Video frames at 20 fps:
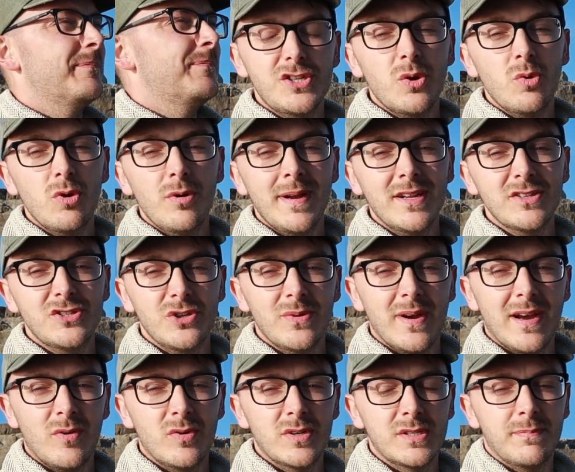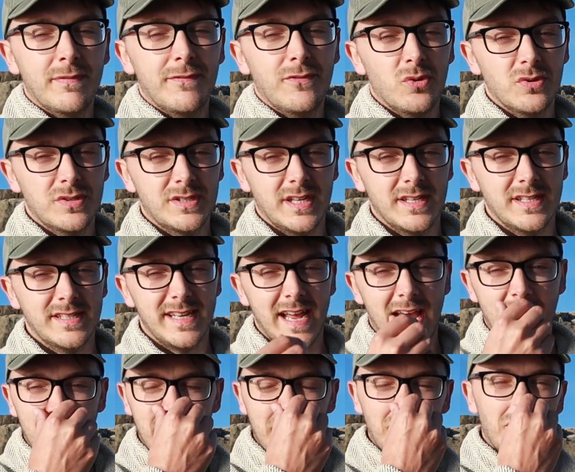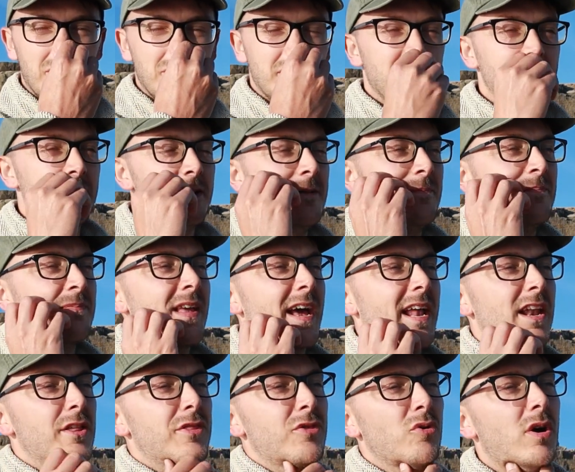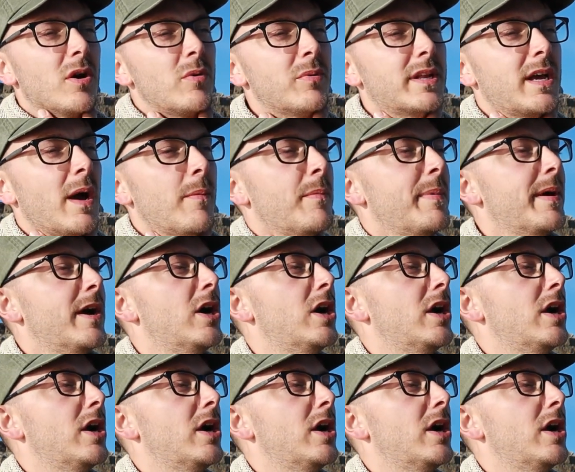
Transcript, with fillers: So we're about 2 hours before sunset at the moment, and I thought I would come a bit